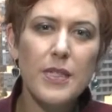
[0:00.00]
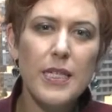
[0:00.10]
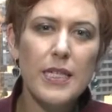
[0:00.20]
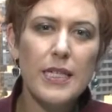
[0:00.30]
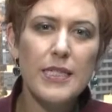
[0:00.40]
the
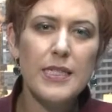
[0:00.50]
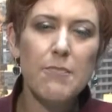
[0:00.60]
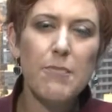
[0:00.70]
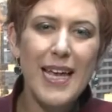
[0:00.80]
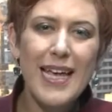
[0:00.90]
Middle East
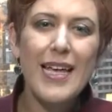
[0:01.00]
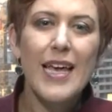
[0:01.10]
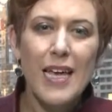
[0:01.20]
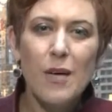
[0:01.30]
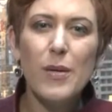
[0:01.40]
and play
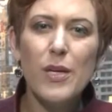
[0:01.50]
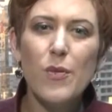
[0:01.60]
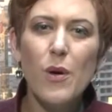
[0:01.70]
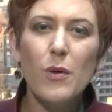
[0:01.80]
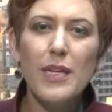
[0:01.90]
a bigger
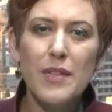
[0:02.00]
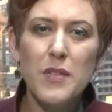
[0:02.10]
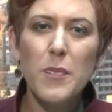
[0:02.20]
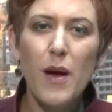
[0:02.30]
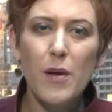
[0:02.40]
role in
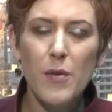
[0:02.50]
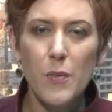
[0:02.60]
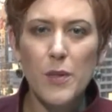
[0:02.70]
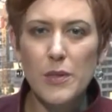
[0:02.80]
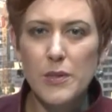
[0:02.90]
this part of the
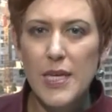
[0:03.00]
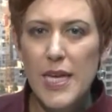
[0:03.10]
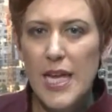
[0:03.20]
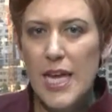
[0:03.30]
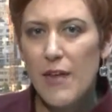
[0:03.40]
world.
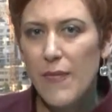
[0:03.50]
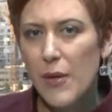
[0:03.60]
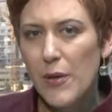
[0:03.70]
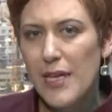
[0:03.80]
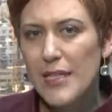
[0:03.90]
If you
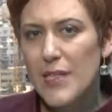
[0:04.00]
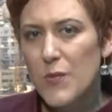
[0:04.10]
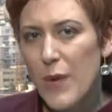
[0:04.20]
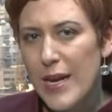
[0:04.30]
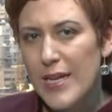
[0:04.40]
look at
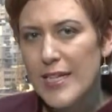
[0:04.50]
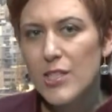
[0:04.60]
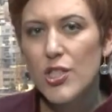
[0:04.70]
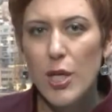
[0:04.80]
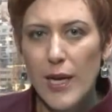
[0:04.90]

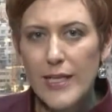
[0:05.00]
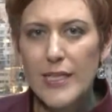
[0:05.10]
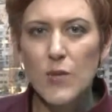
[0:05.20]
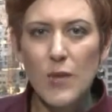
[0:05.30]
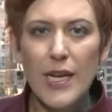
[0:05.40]

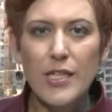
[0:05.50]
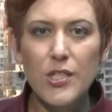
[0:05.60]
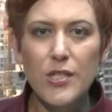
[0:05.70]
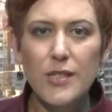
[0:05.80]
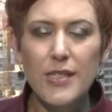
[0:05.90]
Israeli-Chinese
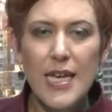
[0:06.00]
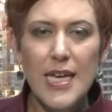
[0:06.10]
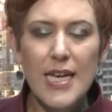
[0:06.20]
relations,